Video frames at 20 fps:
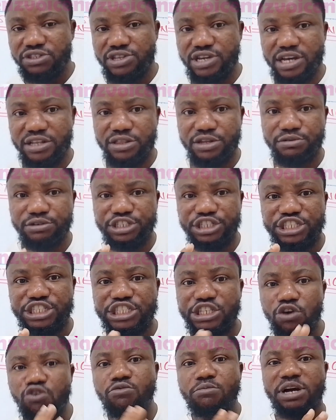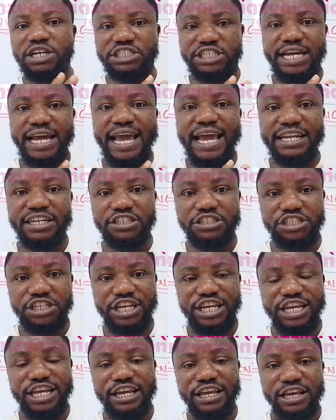that there is so much
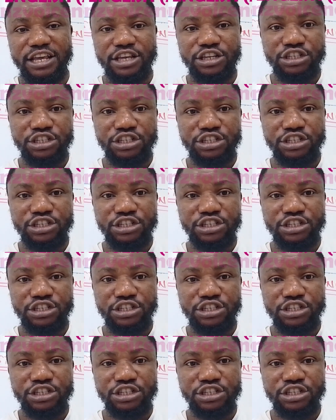energy,